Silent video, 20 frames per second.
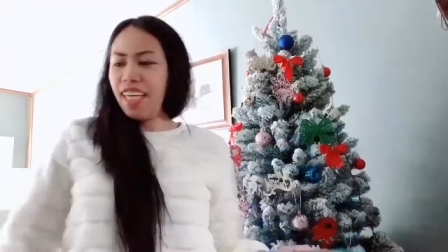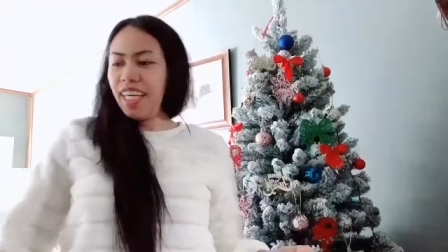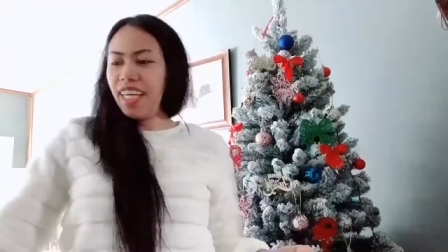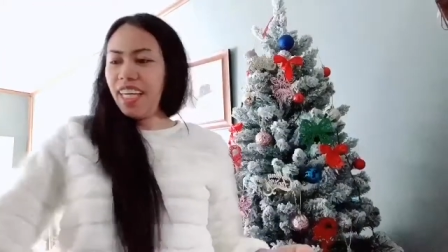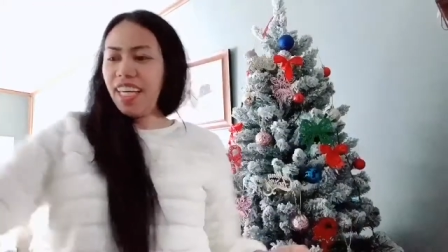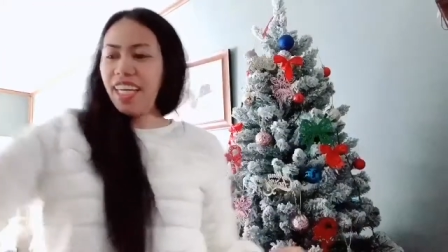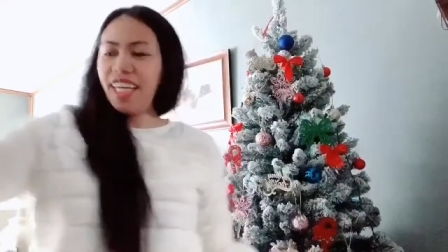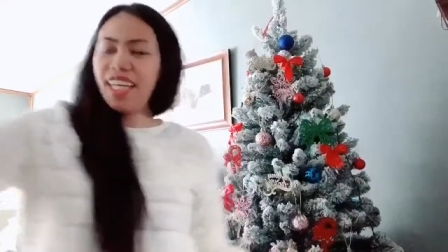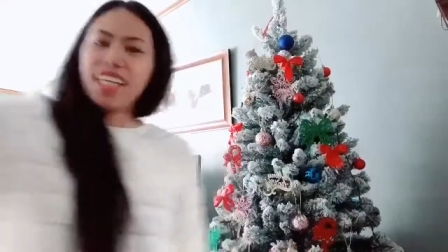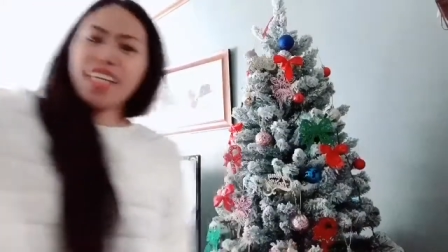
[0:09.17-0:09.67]

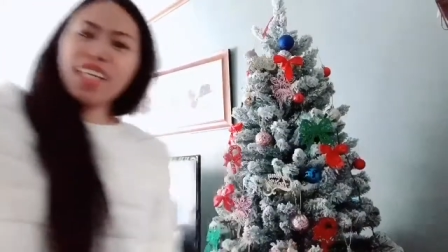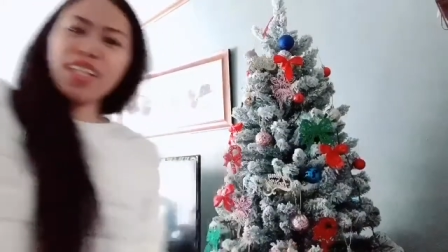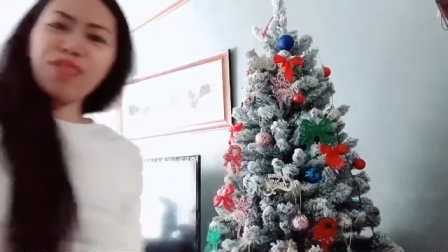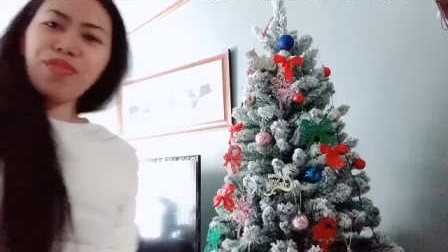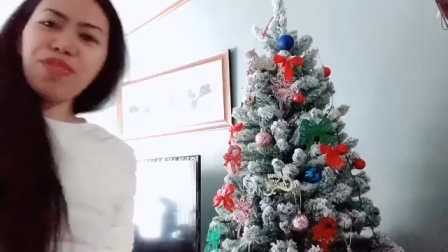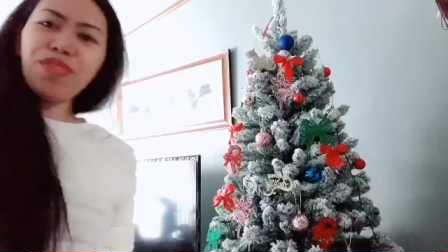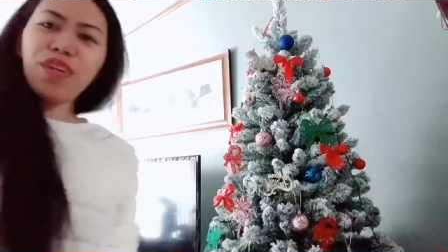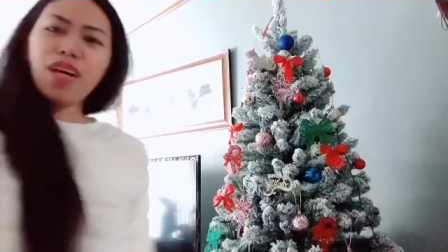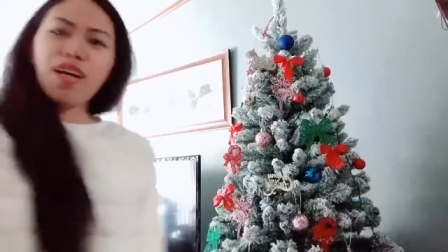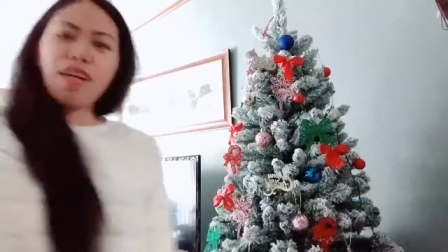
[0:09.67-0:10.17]
And it's
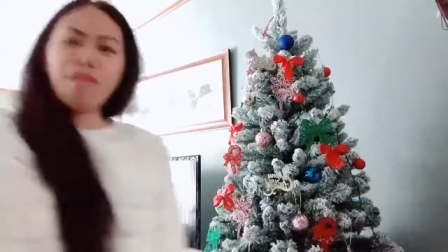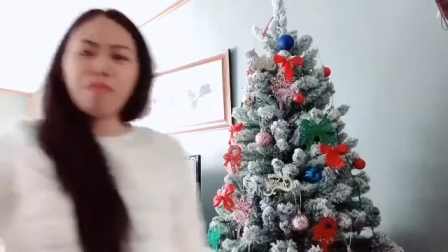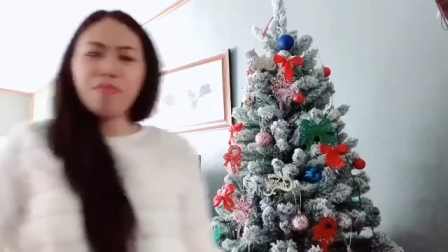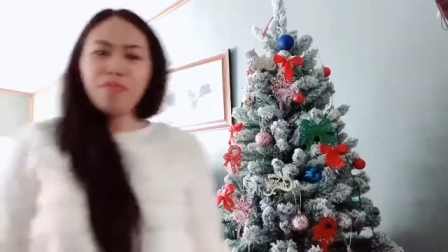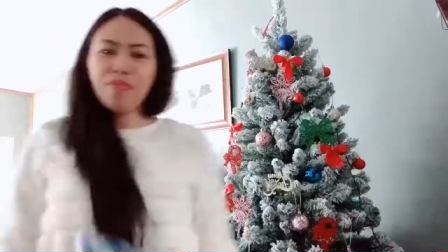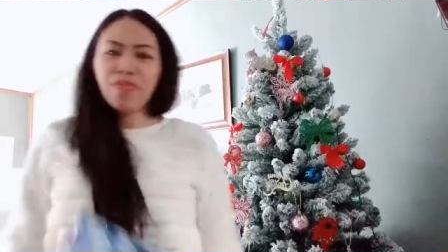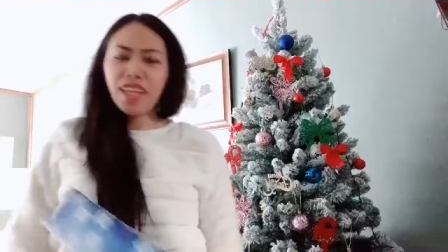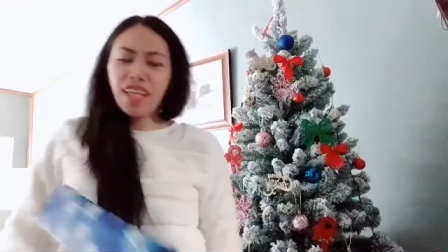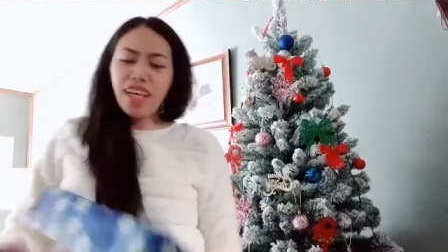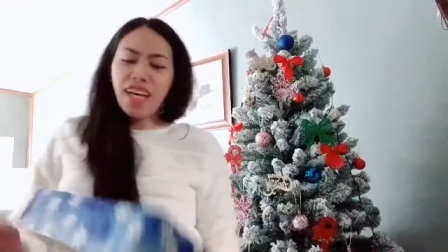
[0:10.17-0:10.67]
from
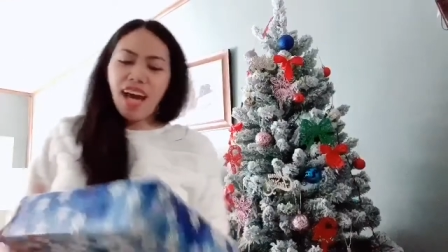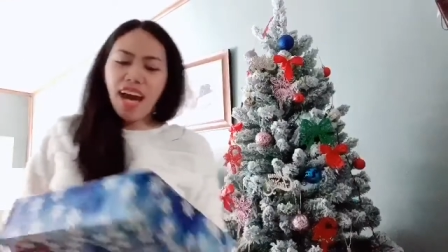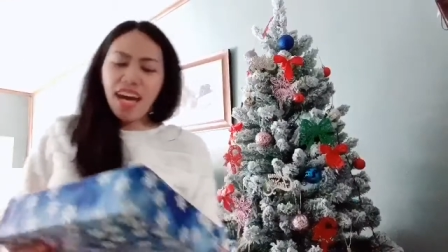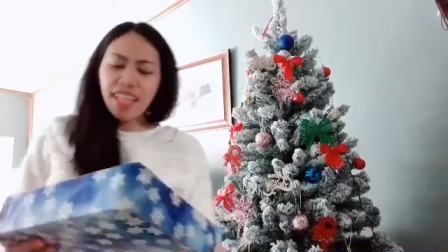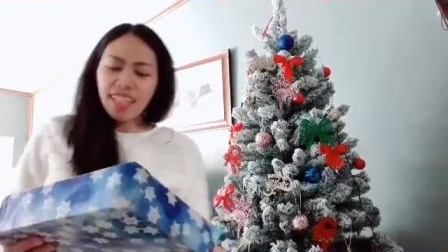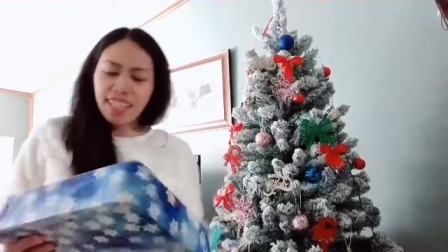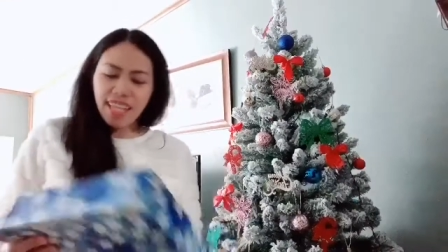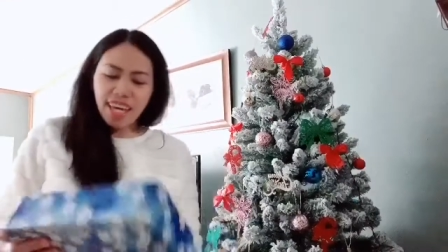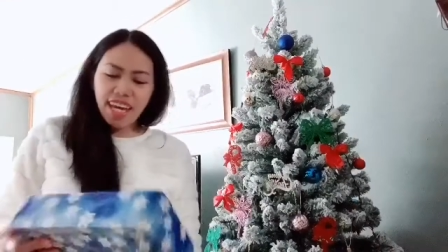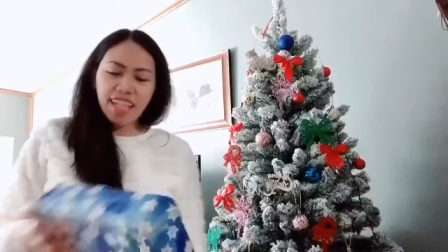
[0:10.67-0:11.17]

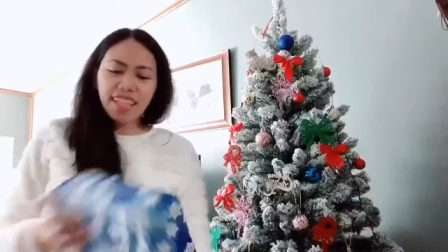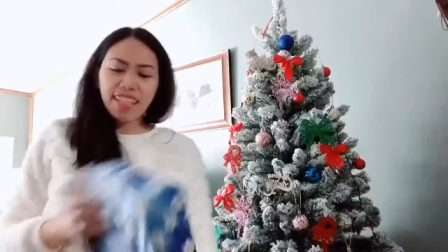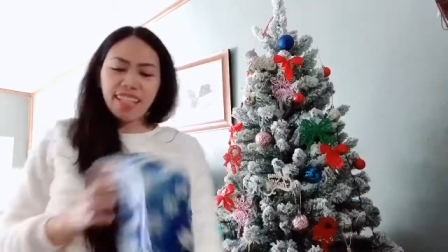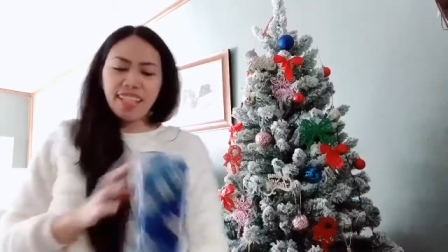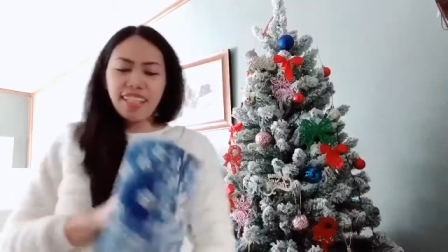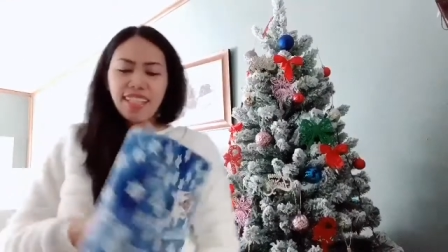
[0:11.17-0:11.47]
Auntie Ellen.